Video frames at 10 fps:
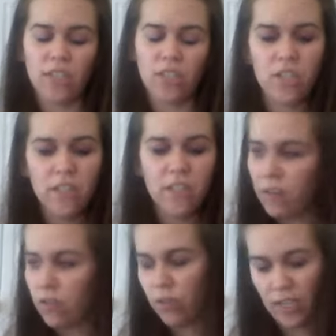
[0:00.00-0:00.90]
It's just a fun
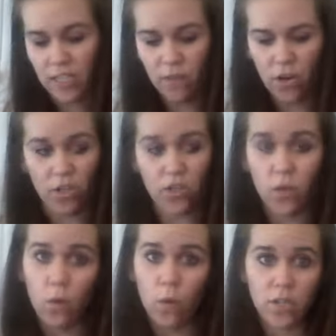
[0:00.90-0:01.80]
little thing for her to
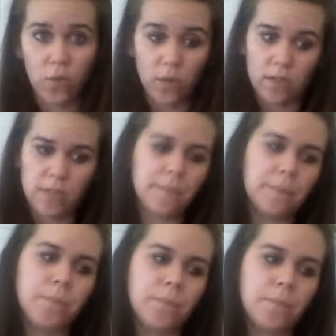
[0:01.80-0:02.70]
work towards.
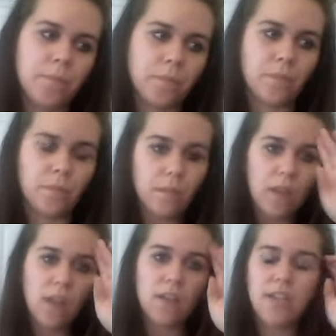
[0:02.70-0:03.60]

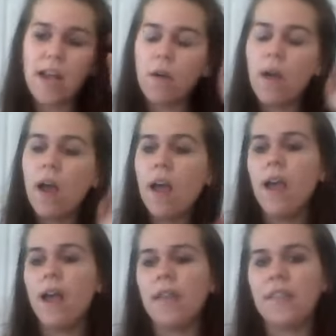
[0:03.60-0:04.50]
So now,
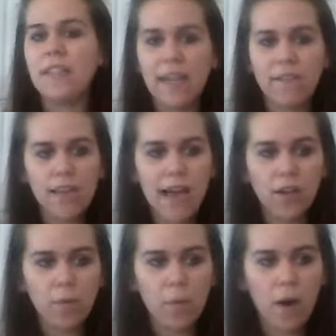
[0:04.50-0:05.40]
the day of the
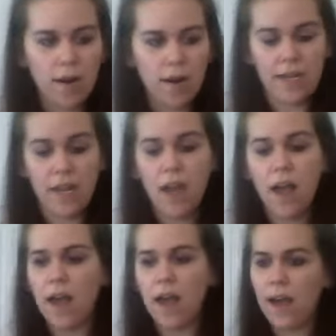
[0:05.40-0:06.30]
actual party,
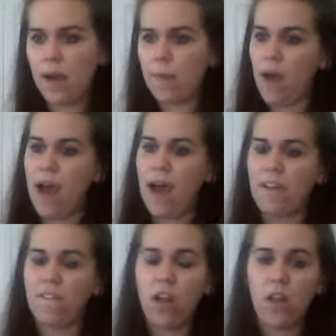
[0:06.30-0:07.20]

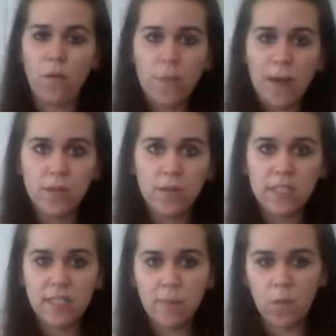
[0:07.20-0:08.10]
I follow up with my hostess
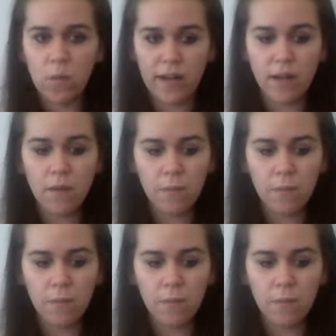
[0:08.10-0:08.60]
in the morning.